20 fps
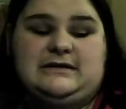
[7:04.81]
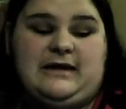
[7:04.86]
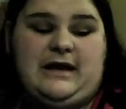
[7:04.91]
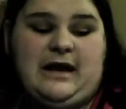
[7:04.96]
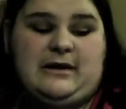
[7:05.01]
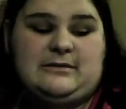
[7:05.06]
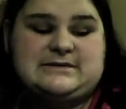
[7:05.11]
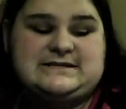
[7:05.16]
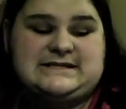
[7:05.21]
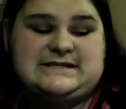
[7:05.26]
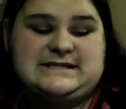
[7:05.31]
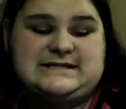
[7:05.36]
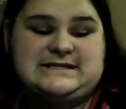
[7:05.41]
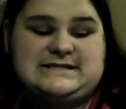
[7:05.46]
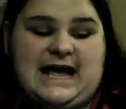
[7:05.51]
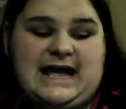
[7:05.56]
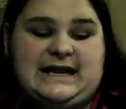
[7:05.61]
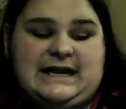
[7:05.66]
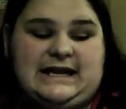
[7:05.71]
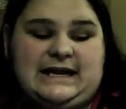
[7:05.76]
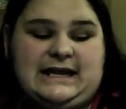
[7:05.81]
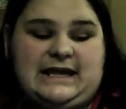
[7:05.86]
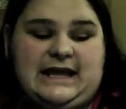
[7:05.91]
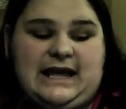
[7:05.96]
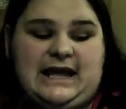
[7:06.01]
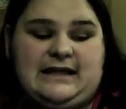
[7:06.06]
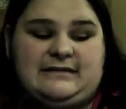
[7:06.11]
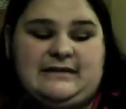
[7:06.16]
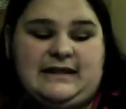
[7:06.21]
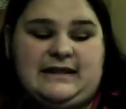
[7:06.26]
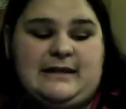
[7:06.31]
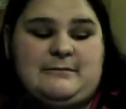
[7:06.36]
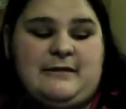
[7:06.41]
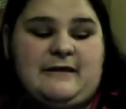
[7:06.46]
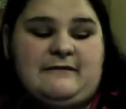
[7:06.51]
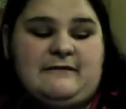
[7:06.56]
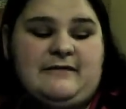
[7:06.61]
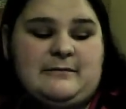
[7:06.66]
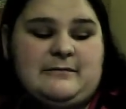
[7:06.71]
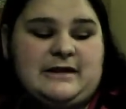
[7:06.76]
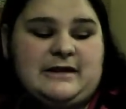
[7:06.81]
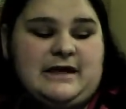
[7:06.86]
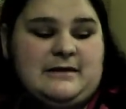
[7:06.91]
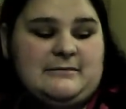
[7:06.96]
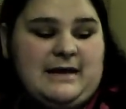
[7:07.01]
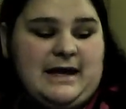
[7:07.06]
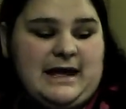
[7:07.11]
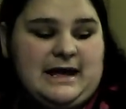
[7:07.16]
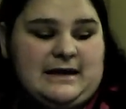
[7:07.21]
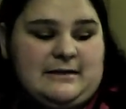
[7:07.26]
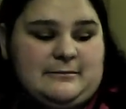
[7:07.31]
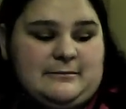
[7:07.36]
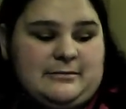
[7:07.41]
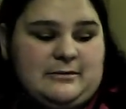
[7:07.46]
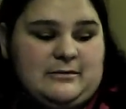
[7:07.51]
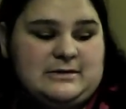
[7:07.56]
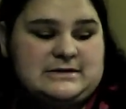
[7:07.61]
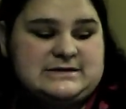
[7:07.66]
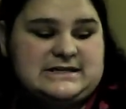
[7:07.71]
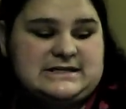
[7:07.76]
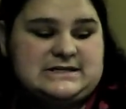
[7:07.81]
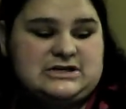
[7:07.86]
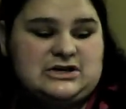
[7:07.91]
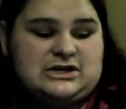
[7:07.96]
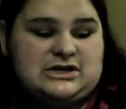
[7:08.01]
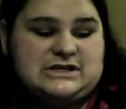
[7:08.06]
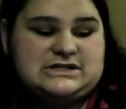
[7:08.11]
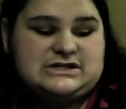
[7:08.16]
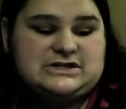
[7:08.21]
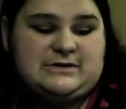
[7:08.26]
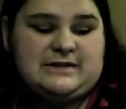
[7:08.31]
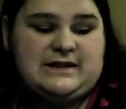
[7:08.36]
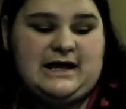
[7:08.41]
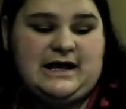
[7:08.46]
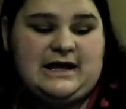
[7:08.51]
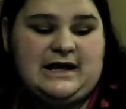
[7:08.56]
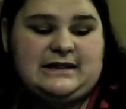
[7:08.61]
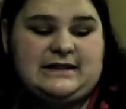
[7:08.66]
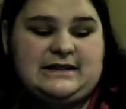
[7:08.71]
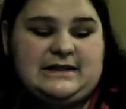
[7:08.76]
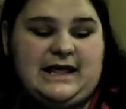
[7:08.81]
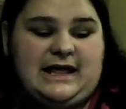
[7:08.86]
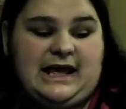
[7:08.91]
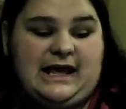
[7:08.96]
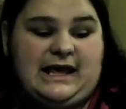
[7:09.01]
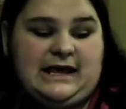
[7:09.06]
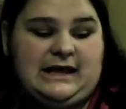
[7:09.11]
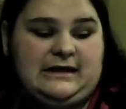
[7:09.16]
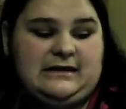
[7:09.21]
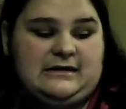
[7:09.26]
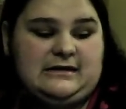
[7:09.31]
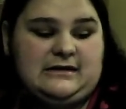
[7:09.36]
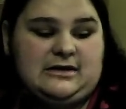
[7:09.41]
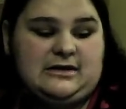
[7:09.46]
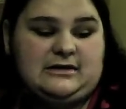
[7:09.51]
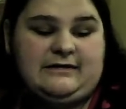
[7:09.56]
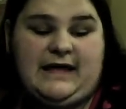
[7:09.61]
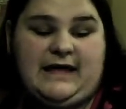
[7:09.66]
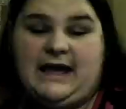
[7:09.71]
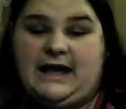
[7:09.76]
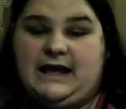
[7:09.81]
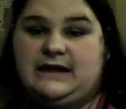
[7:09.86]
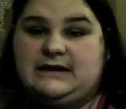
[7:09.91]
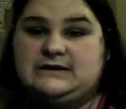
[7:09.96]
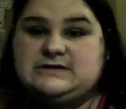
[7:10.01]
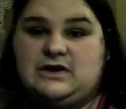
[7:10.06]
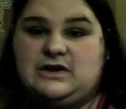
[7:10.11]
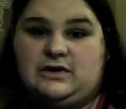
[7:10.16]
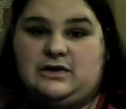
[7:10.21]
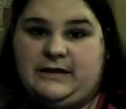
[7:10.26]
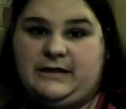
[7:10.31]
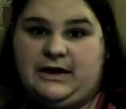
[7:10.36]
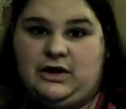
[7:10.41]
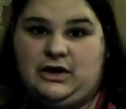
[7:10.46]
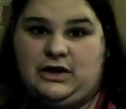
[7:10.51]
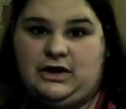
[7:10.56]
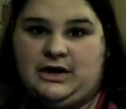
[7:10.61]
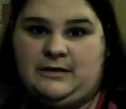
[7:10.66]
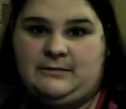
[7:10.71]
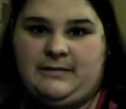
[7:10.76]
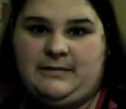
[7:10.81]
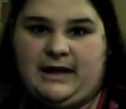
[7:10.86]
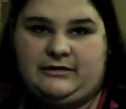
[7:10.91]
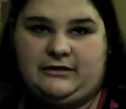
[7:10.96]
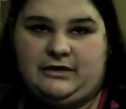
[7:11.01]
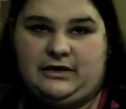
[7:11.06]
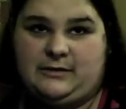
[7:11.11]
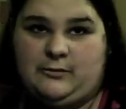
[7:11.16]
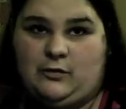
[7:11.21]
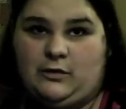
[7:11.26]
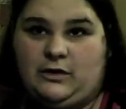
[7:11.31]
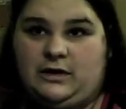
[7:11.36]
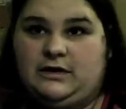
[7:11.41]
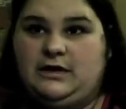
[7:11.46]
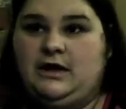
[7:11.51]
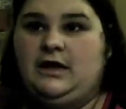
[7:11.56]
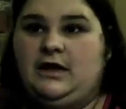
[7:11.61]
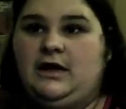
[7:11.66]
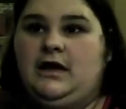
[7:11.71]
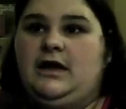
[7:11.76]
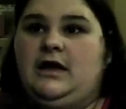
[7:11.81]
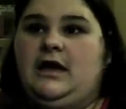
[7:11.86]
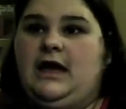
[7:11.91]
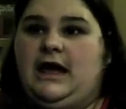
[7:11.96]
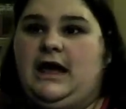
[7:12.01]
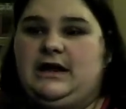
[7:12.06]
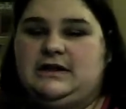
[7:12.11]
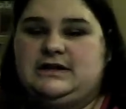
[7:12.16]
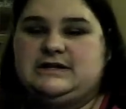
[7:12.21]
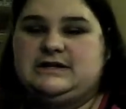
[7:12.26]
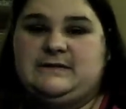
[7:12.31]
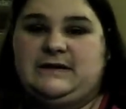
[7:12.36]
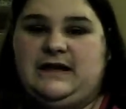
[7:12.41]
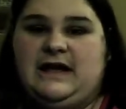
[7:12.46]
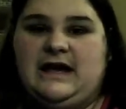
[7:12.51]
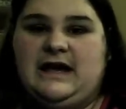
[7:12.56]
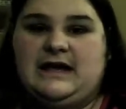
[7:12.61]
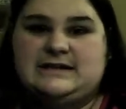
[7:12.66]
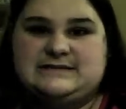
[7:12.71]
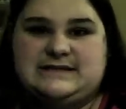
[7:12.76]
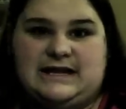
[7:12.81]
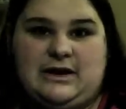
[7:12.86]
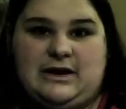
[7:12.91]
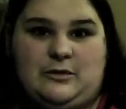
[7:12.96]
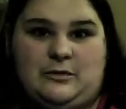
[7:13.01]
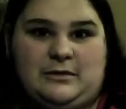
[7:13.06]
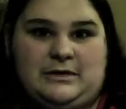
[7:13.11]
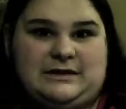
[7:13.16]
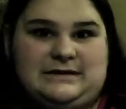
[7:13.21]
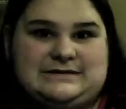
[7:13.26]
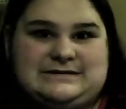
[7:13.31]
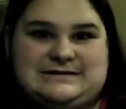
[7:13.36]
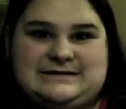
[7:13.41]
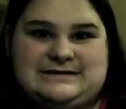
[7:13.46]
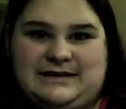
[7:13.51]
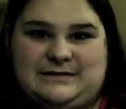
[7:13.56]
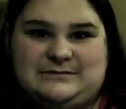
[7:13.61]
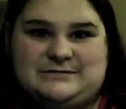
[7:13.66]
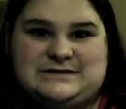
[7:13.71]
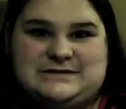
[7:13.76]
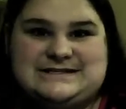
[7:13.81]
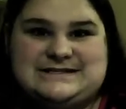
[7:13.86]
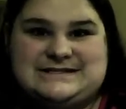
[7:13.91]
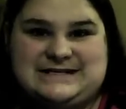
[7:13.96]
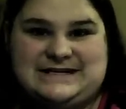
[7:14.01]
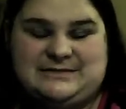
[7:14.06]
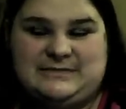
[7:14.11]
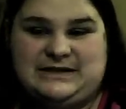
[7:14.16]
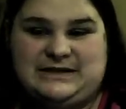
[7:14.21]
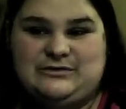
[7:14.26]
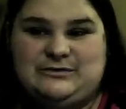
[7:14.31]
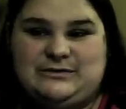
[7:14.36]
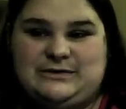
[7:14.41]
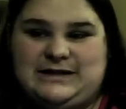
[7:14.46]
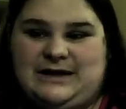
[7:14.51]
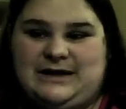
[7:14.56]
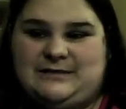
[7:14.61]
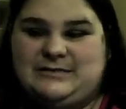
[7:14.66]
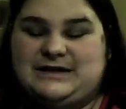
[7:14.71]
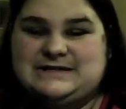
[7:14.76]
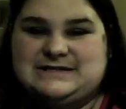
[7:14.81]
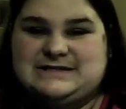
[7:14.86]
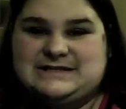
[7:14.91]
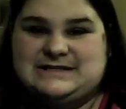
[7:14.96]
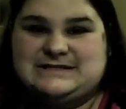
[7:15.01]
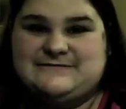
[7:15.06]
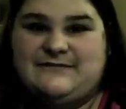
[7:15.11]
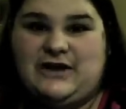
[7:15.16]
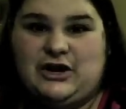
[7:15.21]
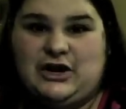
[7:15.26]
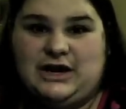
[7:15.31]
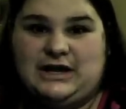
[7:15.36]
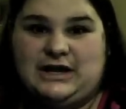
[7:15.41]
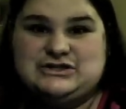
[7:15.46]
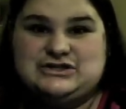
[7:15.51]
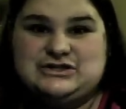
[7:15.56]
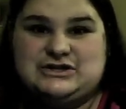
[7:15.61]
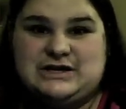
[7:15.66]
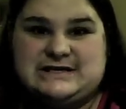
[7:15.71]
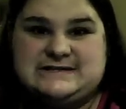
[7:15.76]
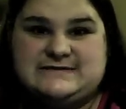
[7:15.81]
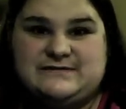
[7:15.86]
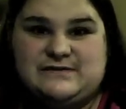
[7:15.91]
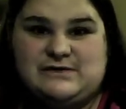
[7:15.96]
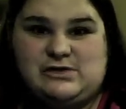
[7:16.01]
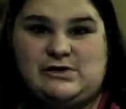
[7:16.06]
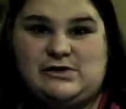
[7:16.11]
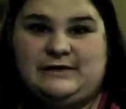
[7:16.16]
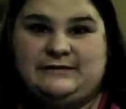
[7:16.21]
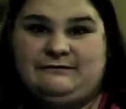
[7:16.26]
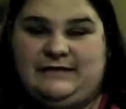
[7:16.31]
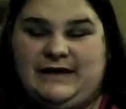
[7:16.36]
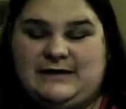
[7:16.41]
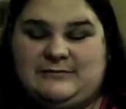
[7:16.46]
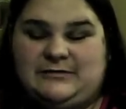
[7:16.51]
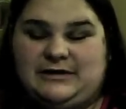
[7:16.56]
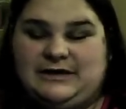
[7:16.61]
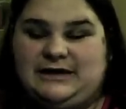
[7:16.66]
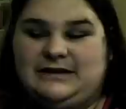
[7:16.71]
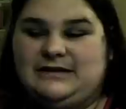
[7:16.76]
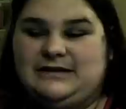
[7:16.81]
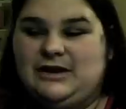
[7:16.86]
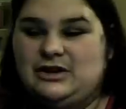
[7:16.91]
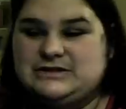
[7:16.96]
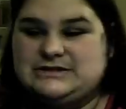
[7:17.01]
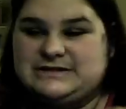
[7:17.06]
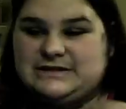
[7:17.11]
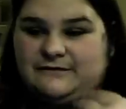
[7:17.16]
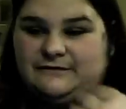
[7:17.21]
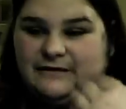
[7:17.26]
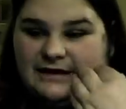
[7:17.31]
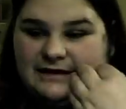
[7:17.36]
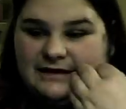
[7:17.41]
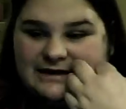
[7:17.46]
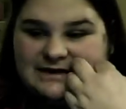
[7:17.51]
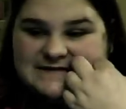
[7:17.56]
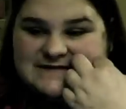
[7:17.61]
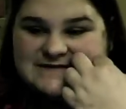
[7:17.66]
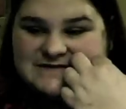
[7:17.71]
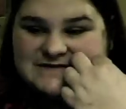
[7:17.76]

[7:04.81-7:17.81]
I was desatting, and they let my family come back, but once I started doing that, they told them they couldn't come back there anymore. And it's because they don't want them to see me doing that, because it's very stressful on family and it hurts their feelings.